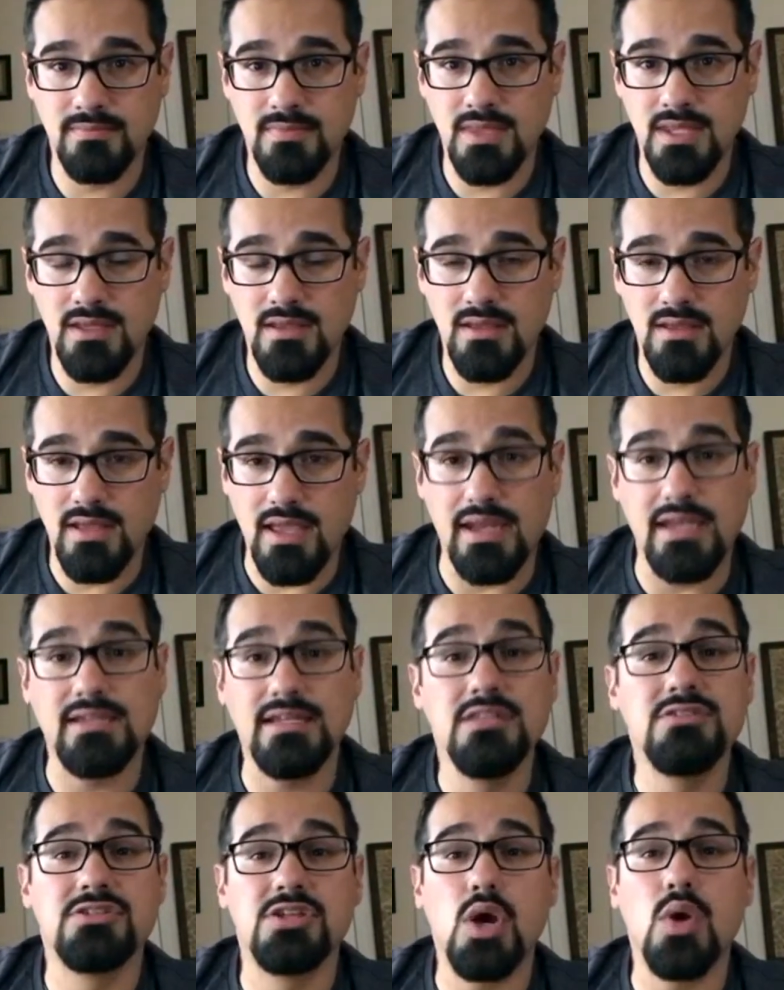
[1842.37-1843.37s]
And he
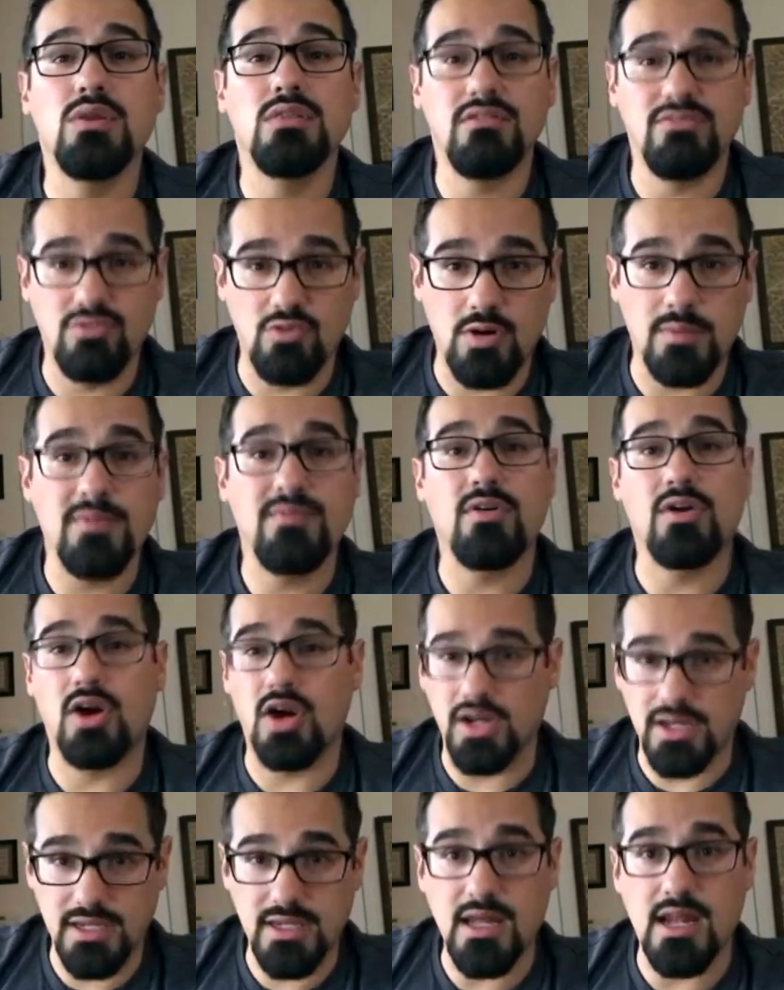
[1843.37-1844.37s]
did so in the form of
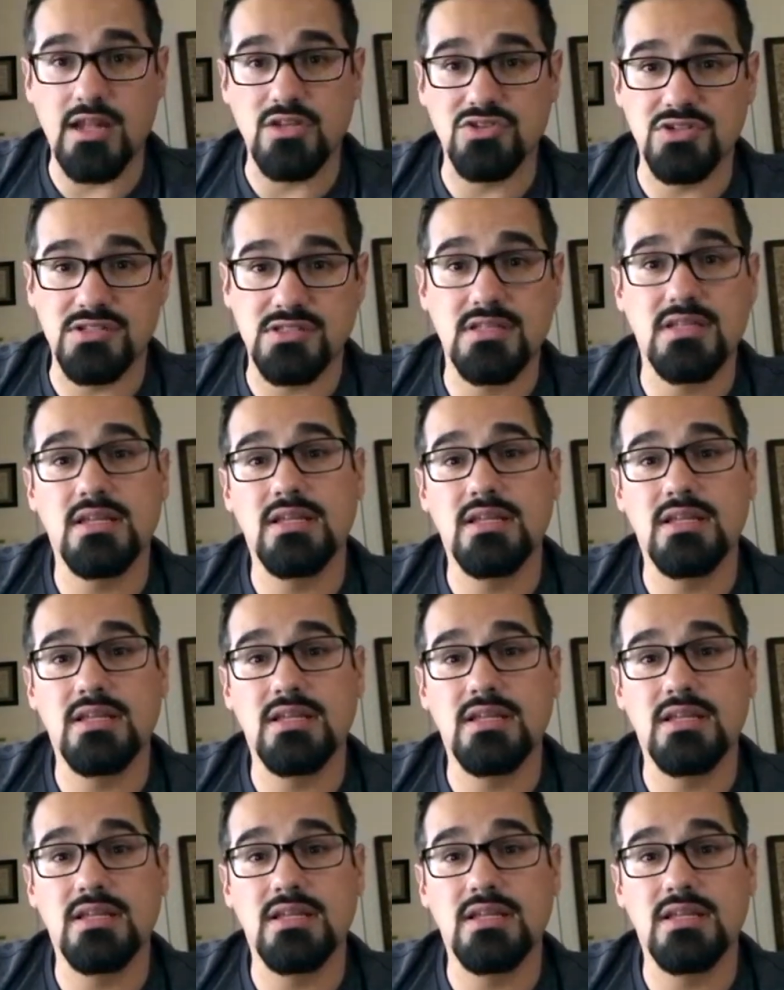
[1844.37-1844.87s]
archaeologist